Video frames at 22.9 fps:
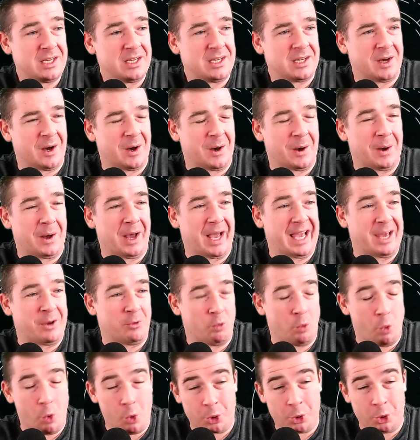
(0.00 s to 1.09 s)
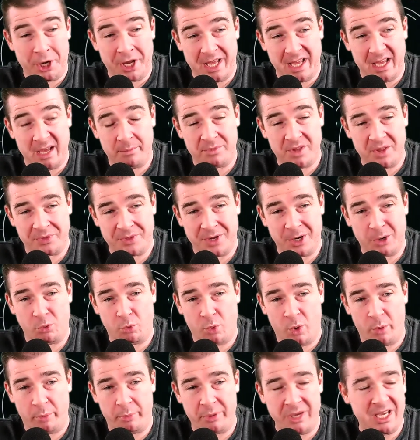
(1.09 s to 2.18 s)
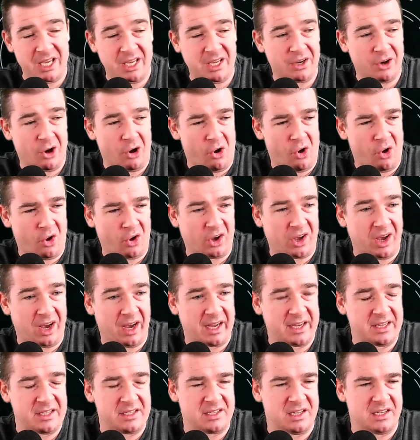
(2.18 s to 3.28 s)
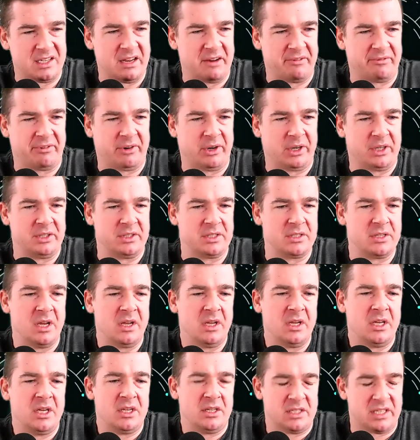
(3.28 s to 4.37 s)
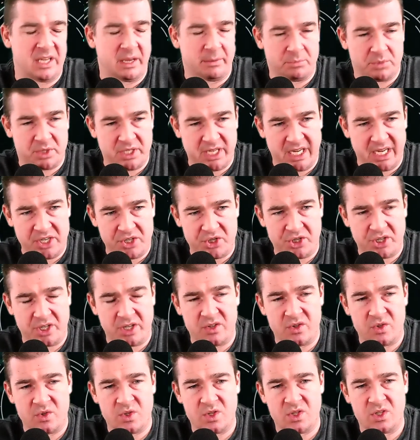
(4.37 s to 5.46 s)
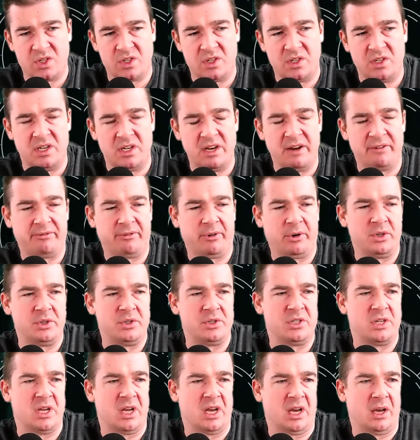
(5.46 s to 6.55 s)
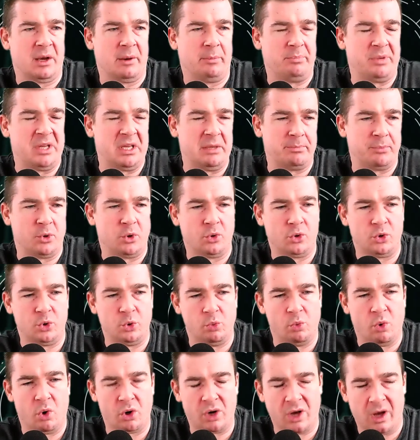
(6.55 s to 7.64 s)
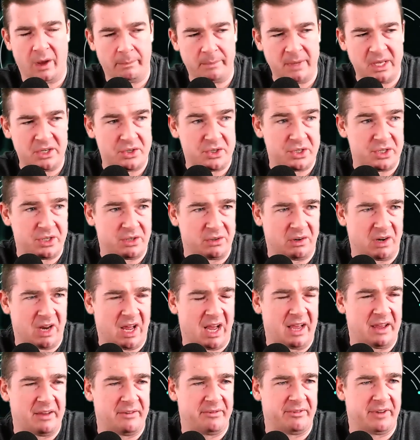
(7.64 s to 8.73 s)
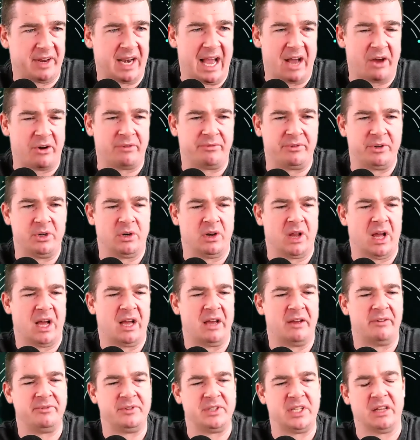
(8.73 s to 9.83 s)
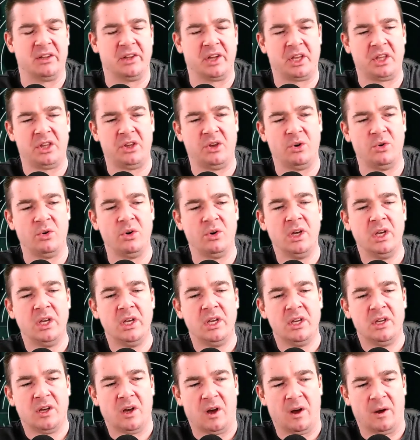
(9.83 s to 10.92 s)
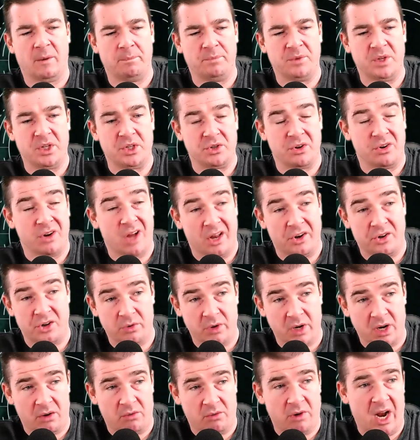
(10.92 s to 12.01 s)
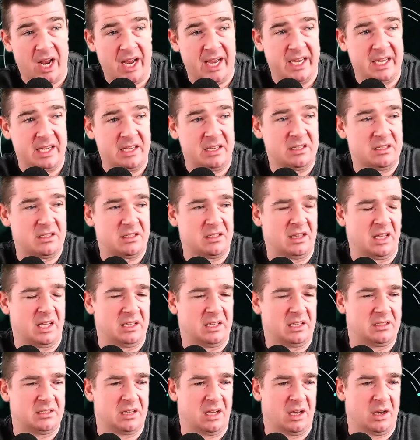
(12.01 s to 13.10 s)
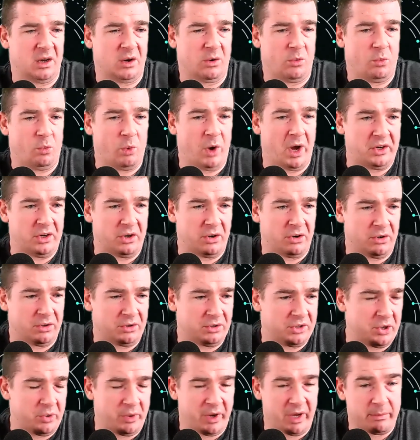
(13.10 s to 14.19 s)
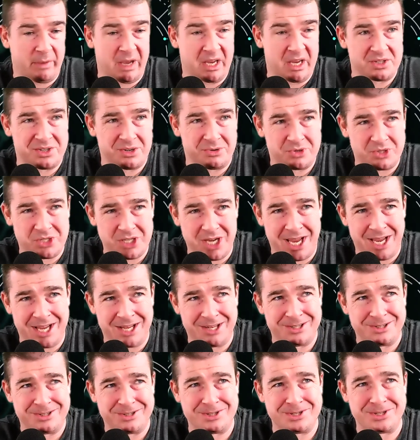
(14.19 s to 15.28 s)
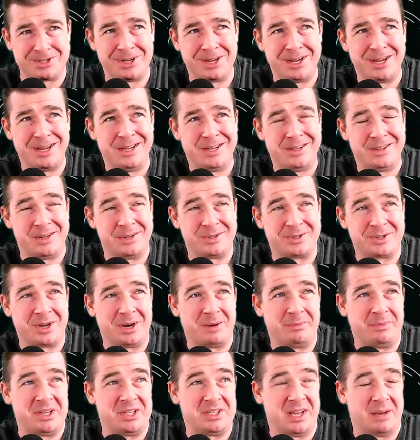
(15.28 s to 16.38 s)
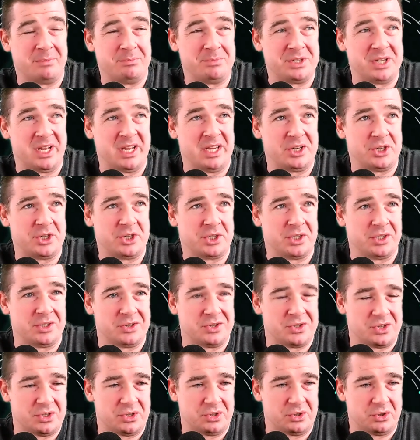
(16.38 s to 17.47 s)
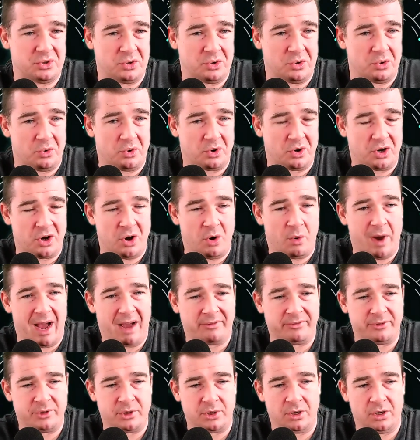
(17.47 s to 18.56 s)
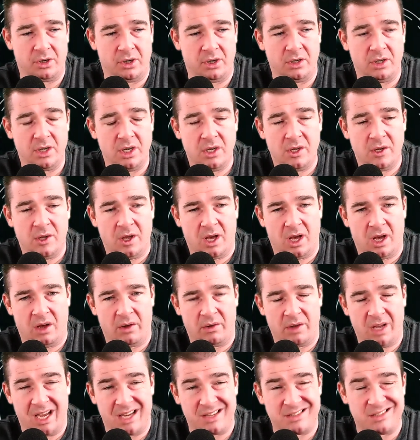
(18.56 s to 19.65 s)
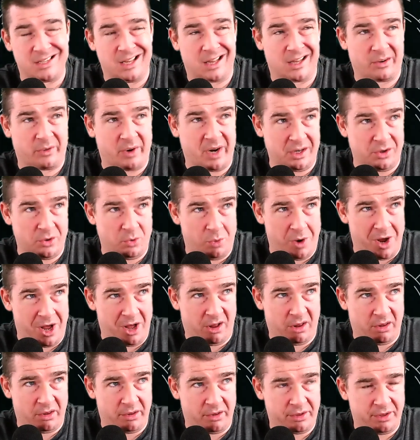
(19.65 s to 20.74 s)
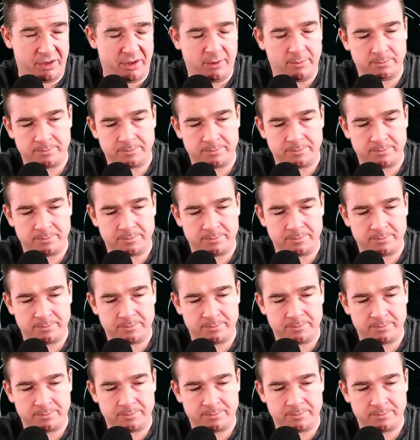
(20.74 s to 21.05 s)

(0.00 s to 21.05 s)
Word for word: And warn him that there will be all kinds of different temptations, different people who will come into your life and out of your life telling you that you're not doing it right, that what you're doing makes no sense. There's going to be temptations to go after accelerated wealth.